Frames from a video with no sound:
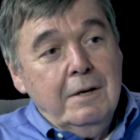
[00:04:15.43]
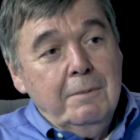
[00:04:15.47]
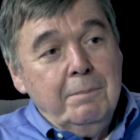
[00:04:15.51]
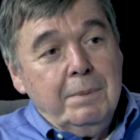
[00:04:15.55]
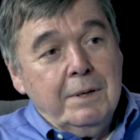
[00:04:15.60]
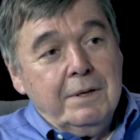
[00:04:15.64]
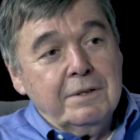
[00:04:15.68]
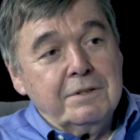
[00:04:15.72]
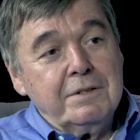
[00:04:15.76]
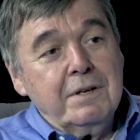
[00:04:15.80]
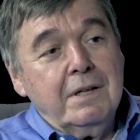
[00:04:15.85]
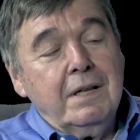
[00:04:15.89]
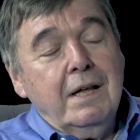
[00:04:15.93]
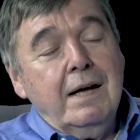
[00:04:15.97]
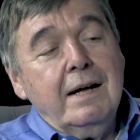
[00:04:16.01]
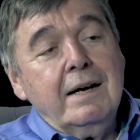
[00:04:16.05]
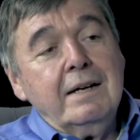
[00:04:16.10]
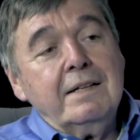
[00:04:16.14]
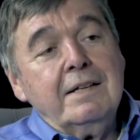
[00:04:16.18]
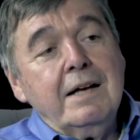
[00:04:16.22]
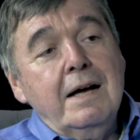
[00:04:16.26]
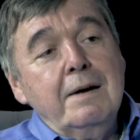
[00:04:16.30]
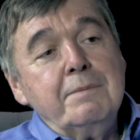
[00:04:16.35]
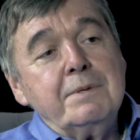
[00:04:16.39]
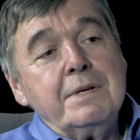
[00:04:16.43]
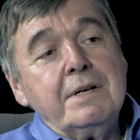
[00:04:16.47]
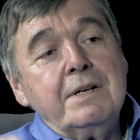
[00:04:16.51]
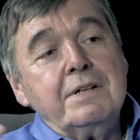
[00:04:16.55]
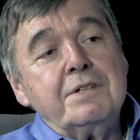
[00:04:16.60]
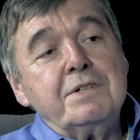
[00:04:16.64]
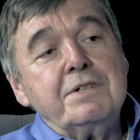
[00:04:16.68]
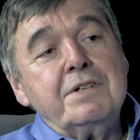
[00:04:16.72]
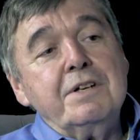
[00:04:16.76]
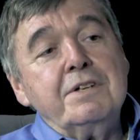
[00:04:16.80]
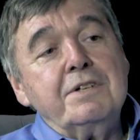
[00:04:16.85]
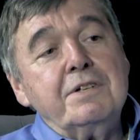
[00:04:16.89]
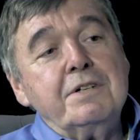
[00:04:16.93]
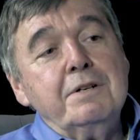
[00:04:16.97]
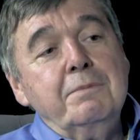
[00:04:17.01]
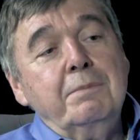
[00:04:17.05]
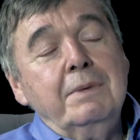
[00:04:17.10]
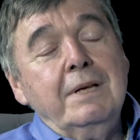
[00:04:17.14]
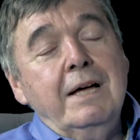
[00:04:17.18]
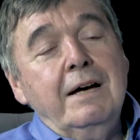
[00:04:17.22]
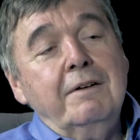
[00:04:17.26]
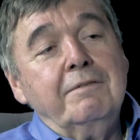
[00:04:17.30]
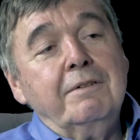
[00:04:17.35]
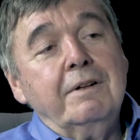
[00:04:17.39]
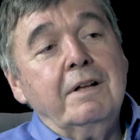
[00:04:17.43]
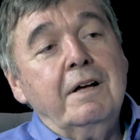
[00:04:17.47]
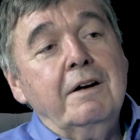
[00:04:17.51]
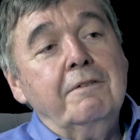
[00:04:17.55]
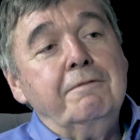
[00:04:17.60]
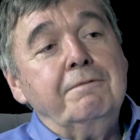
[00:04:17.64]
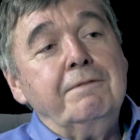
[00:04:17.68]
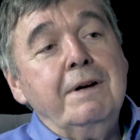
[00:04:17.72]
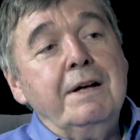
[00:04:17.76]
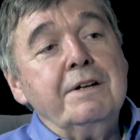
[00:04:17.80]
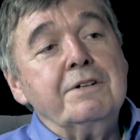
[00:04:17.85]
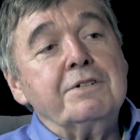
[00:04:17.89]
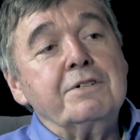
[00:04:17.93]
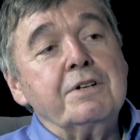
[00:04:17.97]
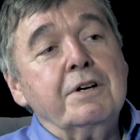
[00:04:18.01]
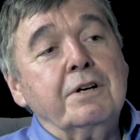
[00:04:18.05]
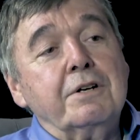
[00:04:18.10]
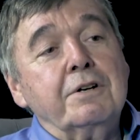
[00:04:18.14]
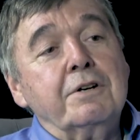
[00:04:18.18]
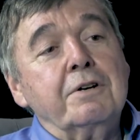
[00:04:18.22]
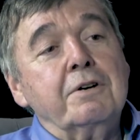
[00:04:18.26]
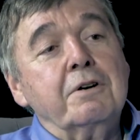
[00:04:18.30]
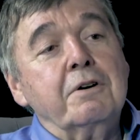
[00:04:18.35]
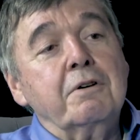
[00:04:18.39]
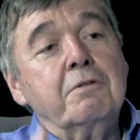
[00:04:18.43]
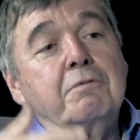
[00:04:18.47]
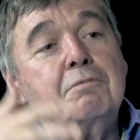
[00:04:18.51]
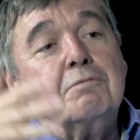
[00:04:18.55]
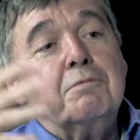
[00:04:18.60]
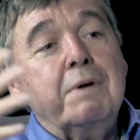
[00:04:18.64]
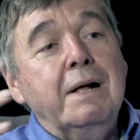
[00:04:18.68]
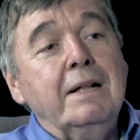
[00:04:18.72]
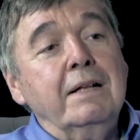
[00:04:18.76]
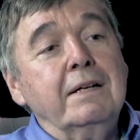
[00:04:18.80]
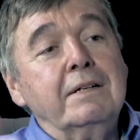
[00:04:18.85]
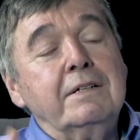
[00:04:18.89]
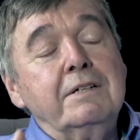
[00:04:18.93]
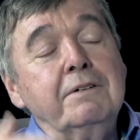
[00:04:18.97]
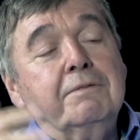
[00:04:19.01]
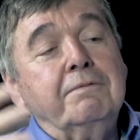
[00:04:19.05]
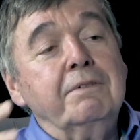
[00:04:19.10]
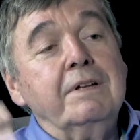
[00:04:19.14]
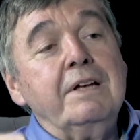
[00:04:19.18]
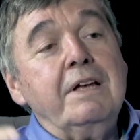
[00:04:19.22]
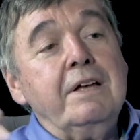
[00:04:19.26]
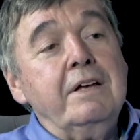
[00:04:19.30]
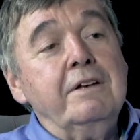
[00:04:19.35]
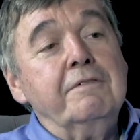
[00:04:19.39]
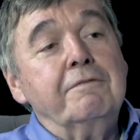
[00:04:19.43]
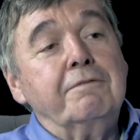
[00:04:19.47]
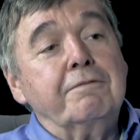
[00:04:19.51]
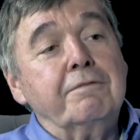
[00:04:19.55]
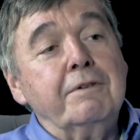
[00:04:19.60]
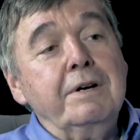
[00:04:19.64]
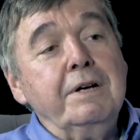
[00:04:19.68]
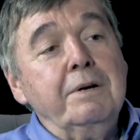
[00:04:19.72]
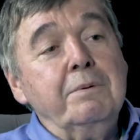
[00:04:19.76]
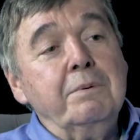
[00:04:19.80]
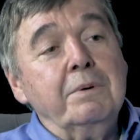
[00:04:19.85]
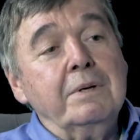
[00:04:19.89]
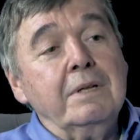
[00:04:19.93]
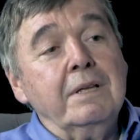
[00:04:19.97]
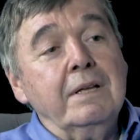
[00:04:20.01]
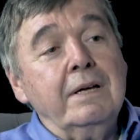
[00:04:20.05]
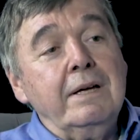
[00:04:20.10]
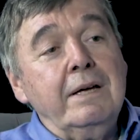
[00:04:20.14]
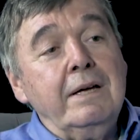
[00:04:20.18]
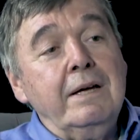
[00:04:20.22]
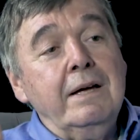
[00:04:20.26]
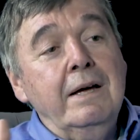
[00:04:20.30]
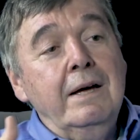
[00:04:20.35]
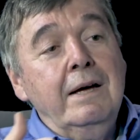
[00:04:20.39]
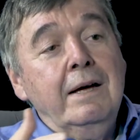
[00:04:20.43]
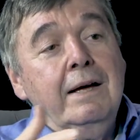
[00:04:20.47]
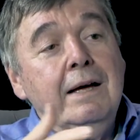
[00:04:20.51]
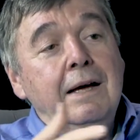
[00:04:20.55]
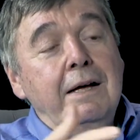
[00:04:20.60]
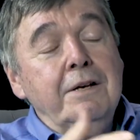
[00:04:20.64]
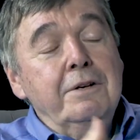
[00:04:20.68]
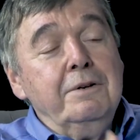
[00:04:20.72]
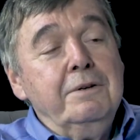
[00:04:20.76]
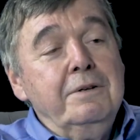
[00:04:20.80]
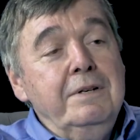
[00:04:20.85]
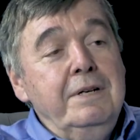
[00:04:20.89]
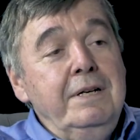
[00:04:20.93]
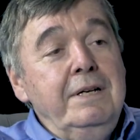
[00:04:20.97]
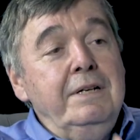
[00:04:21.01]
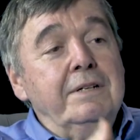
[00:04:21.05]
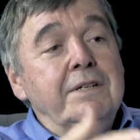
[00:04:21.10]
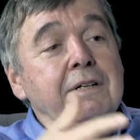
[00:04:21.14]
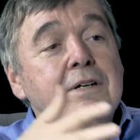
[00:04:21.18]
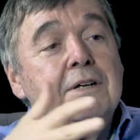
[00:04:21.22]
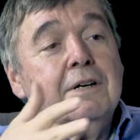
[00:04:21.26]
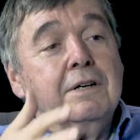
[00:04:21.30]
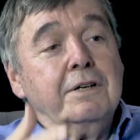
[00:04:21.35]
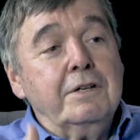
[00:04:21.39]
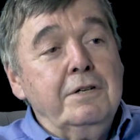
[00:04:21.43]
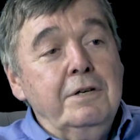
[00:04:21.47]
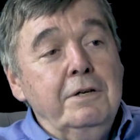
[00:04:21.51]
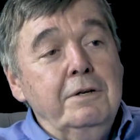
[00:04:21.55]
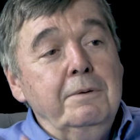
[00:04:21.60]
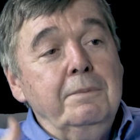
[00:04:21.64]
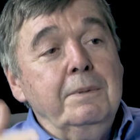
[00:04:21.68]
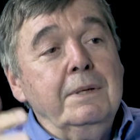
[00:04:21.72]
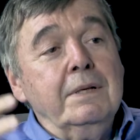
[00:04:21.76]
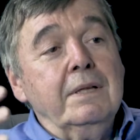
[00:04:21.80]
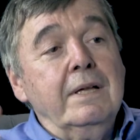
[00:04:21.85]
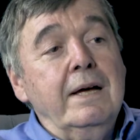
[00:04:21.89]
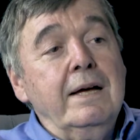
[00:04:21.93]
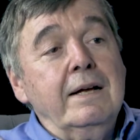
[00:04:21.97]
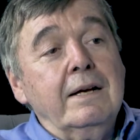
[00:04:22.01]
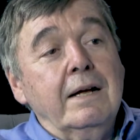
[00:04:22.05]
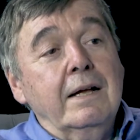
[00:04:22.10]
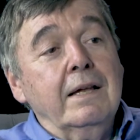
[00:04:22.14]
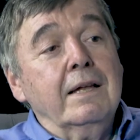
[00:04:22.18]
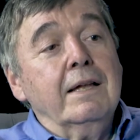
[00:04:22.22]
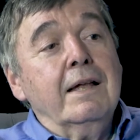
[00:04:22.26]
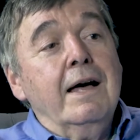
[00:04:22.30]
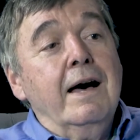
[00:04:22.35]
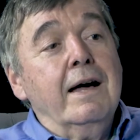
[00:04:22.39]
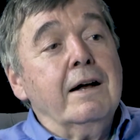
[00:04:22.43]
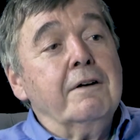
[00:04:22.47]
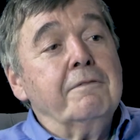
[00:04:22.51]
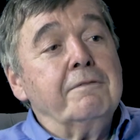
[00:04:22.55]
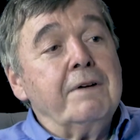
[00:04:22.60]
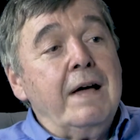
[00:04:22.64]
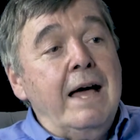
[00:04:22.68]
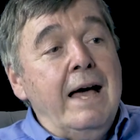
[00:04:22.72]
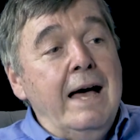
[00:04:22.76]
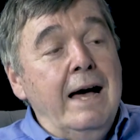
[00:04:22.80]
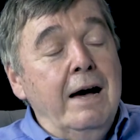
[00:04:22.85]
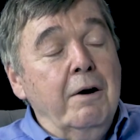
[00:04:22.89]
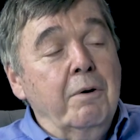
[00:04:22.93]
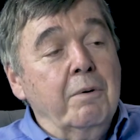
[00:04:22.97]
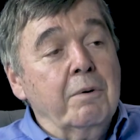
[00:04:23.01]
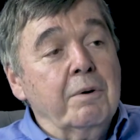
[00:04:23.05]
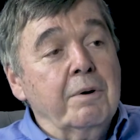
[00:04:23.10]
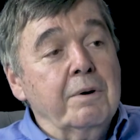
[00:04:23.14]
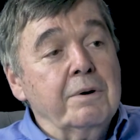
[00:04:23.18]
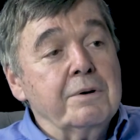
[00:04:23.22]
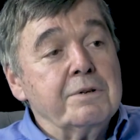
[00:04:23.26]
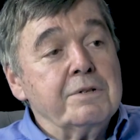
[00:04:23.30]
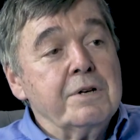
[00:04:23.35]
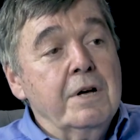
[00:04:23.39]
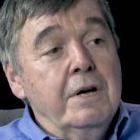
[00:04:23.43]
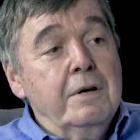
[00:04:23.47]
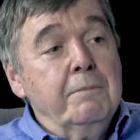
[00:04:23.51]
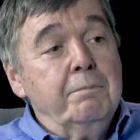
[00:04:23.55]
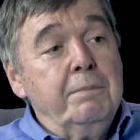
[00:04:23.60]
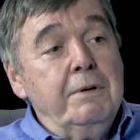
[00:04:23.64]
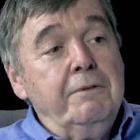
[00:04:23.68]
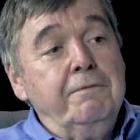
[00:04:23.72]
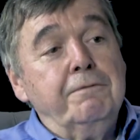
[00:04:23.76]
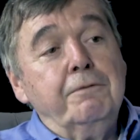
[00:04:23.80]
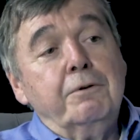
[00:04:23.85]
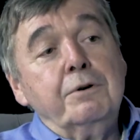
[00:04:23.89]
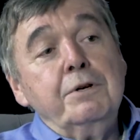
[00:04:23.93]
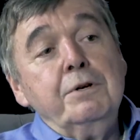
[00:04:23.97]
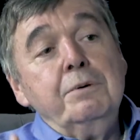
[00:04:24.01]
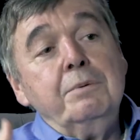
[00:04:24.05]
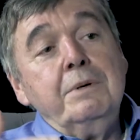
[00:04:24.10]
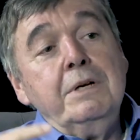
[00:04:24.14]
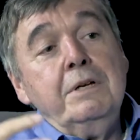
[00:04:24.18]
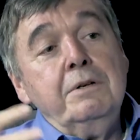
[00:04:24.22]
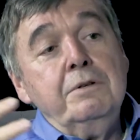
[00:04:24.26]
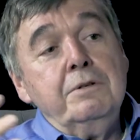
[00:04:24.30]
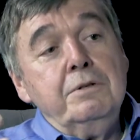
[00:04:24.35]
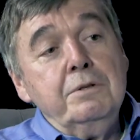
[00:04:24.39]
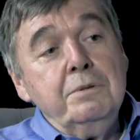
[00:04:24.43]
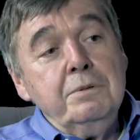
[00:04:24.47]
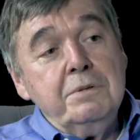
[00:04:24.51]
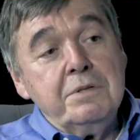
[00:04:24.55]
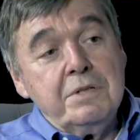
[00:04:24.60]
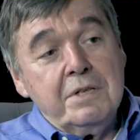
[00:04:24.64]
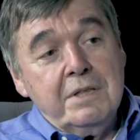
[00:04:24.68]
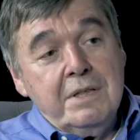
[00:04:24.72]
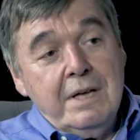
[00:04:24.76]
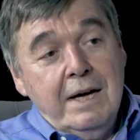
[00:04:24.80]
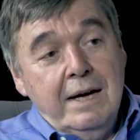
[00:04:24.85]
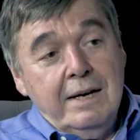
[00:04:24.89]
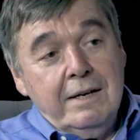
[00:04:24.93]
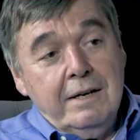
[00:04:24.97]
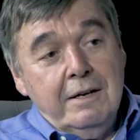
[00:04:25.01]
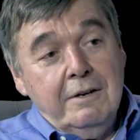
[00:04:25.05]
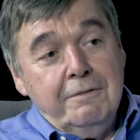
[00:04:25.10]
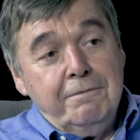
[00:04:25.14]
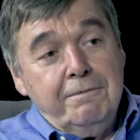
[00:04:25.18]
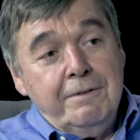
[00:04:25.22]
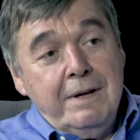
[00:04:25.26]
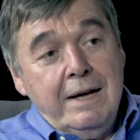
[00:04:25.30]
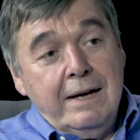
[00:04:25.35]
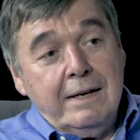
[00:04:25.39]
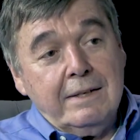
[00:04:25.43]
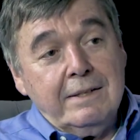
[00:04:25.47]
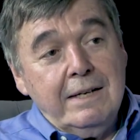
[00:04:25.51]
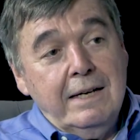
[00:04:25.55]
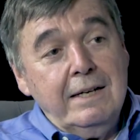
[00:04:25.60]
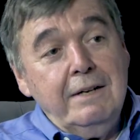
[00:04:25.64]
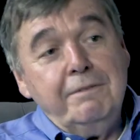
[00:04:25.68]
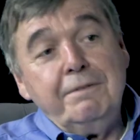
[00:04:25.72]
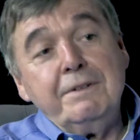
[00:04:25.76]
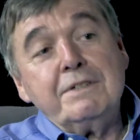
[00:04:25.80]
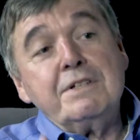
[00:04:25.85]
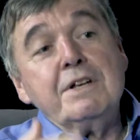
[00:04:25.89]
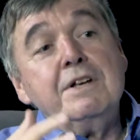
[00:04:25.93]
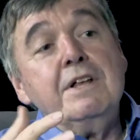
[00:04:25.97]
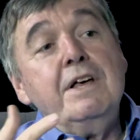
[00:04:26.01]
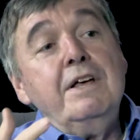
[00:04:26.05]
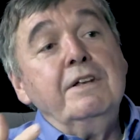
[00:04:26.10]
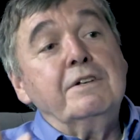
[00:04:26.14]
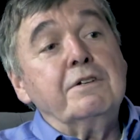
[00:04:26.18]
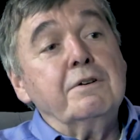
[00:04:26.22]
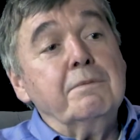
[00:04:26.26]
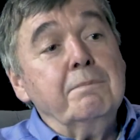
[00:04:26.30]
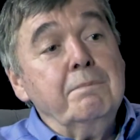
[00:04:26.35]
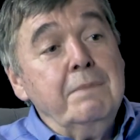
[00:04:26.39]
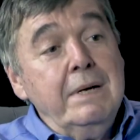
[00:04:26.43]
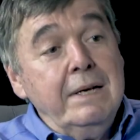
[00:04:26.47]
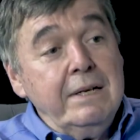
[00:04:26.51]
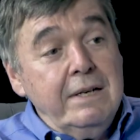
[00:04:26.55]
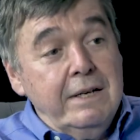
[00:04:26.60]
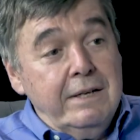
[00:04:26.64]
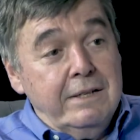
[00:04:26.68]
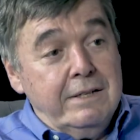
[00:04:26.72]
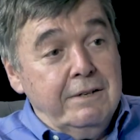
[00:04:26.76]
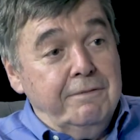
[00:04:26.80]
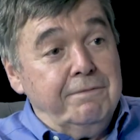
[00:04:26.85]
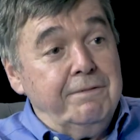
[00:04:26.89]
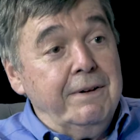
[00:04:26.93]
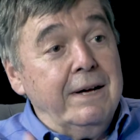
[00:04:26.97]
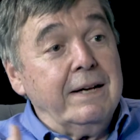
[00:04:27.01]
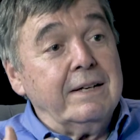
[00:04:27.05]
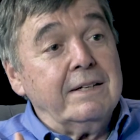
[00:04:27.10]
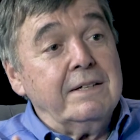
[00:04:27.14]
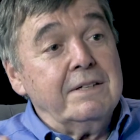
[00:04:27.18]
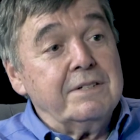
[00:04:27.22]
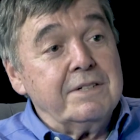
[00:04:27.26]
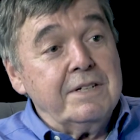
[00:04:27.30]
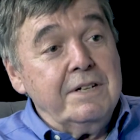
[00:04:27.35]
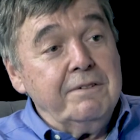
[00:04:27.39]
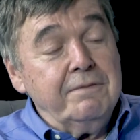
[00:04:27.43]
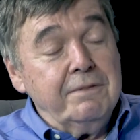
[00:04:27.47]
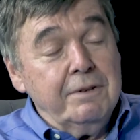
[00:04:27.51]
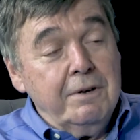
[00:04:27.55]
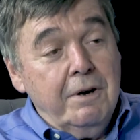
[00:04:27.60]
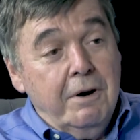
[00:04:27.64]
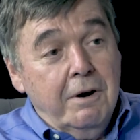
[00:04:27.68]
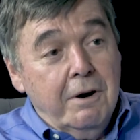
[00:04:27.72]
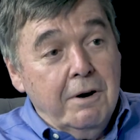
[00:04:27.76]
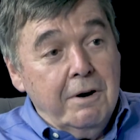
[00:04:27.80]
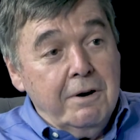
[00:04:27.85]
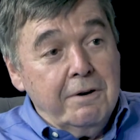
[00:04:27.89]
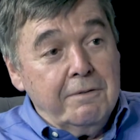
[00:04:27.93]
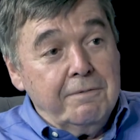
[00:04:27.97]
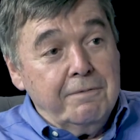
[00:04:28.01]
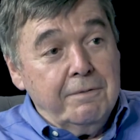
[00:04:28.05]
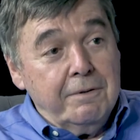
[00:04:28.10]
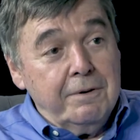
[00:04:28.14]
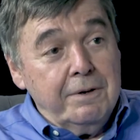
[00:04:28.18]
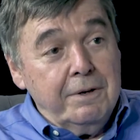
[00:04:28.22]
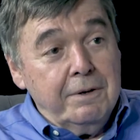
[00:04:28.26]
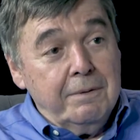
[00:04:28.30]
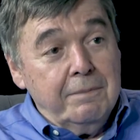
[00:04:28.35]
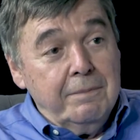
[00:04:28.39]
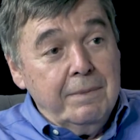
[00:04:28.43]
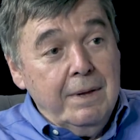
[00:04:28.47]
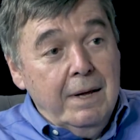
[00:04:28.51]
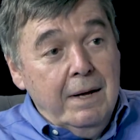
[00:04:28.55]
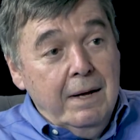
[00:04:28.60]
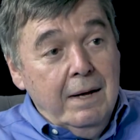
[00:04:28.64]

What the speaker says: Because a lot of times at a system level, events occur relatively infrequently, and you need to accumulate a lot of hours before you induce that effect. And if it's an intermittent effect, it's even harder for you.